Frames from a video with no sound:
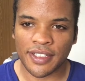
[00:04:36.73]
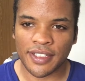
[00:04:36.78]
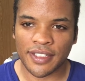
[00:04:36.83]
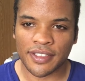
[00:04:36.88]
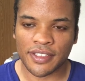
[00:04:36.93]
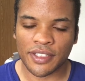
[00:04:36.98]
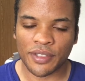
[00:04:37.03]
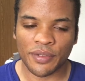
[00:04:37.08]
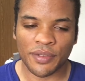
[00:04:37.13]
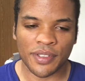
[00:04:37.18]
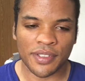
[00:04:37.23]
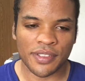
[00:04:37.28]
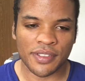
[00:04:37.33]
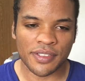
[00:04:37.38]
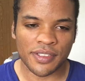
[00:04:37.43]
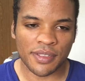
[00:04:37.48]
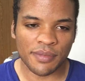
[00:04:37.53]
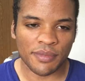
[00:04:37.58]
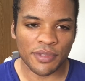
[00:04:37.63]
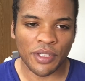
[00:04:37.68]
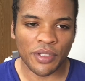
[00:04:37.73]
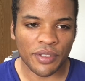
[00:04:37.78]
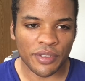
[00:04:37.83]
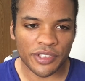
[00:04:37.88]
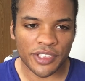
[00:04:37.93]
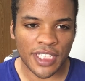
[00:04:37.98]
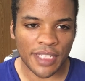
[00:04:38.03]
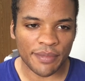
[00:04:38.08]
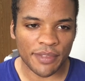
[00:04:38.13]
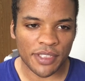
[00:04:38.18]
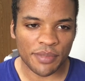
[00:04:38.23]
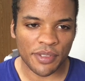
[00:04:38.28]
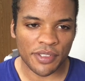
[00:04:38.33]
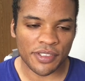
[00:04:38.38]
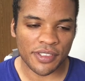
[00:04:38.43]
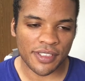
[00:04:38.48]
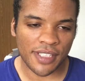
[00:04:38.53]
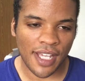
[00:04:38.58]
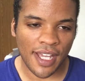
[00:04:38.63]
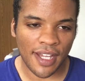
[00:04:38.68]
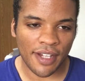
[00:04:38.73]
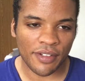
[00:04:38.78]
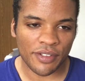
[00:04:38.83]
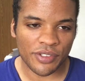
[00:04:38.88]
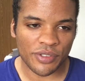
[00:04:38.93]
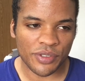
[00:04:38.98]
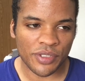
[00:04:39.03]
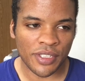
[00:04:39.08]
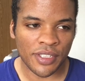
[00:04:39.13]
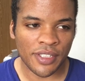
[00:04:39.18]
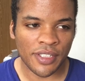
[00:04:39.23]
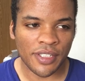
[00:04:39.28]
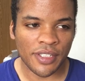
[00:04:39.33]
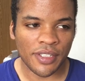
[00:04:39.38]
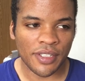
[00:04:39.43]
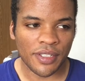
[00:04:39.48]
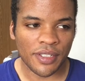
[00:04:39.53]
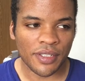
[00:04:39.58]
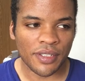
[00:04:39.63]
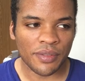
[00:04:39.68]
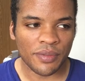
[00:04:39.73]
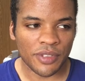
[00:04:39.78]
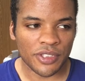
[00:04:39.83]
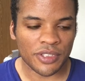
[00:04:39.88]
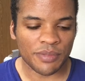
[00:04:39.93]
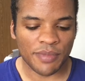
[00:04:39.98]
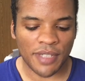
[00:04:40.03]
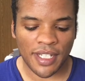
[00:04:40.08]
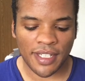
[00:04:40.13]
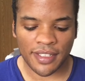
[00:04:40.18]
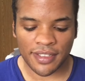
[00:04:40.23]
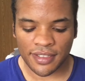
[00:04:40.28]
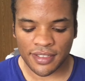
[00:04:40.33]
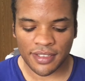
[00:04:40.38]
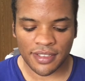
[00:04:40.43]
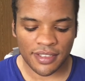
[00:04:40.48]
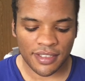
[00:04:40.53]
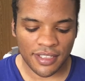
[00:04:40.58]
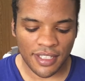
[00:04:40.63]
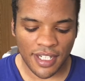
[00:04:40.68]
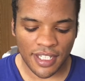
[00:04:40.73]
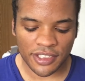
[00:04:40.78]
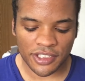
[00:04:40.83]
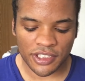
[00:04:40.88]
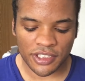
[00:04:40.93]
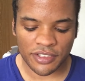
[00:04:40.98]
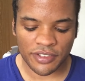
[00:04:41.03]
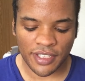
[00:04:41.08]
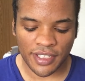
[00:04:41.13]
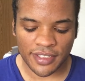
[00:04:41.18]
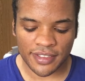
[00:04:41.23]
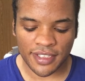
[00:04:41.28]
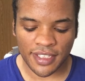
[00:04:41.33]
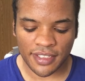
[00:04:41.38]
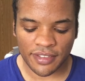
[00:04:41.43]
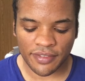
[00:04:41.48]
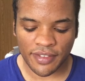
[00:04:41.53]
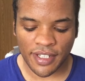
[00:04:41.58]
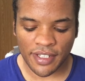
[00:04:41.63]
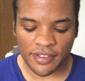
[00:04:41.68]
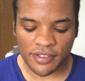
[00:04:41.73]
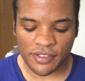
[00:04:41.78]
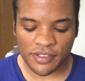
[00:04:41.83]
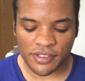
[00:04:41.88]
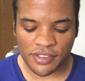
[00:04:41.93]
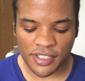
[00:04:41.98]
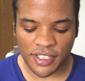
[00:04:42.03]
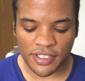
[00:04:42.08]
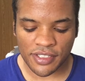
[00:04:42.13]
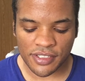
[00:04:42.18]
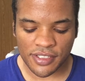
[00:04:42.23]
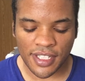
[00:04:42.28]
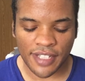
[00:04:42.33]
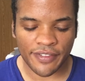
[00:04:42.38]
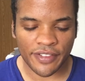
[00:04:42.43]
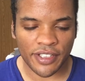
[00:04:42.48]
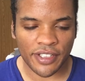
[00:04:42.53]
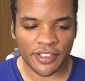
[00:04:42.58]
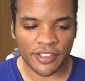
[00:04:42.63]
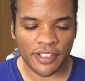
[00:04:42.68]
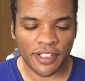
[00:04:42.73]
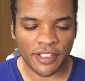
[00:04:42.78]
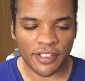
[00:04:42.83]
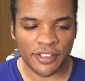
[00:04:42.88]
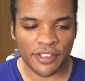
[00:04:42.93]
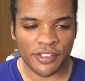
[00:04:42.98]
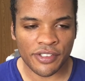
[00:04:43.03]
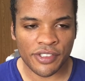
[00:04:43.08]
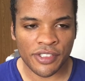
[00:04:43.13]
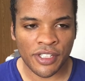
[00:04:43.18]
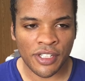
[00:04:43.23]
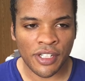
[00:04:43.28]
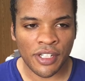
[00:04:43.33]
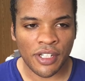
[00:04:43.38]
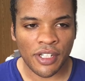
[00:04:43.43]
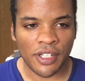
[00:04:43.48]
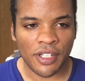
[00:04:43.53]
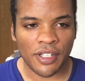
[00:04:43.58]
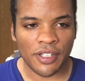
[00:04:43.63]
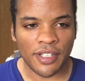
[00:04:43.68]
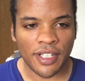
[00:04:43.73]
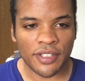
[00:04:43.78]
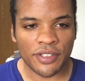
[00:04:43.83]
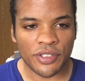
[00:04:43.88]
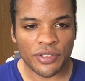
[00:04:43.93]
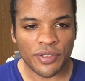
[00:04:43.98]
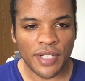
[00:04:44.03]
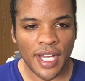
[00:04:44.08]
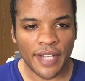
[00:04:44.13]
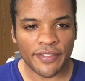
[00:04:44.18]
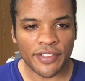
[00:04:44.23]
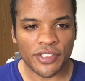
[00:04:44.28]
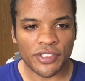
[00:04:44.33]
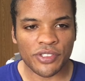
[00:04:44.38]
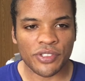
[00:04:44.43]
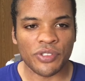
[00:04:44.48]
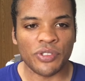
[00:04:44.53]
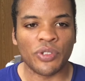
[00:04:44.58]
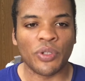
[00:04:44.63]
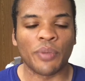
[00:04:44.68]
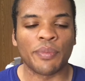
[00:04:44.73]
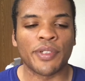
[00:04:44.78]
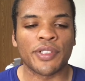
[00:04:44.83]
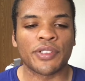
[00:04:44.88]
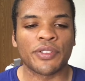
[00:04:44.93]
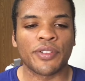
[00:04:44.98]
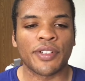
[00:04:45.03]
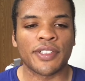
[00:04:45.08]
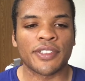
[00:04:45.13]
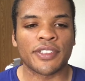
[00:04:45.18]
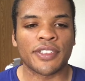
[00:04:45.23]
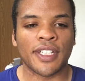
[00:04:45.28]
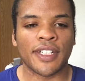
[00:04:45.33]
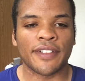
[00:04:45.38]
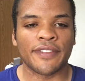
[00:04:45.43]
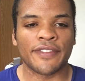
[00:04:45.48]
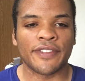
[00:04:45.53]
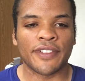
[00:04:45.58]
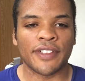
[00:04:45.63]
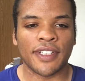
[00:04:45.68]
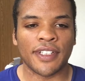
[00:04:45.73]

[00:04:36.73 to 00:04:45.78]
some local Japanese person's house, which might cost you, like I said, around $600–700. They do have these dormitory stuff,